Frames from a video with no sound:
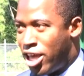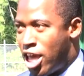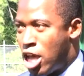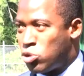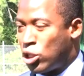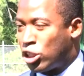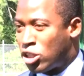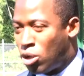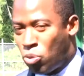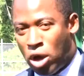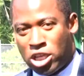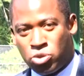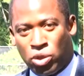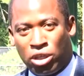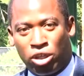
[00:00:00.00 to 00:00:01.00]
as
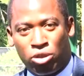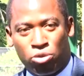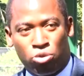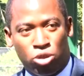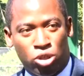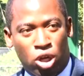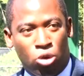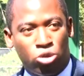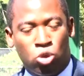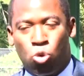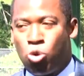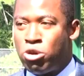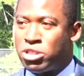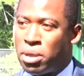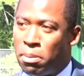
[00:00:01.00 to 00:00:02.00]
we go
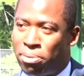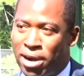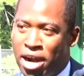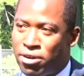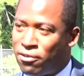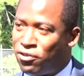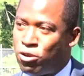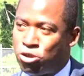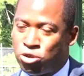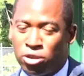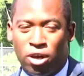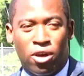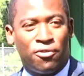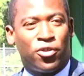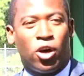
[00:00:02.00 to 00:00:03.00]
towards a brighter future
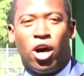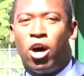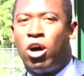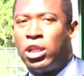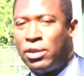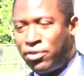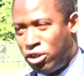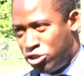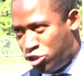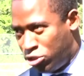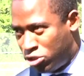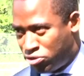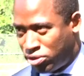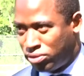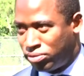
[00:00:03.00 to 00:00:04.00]
for all of our
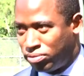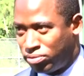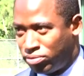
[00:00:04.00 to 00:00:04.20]
children,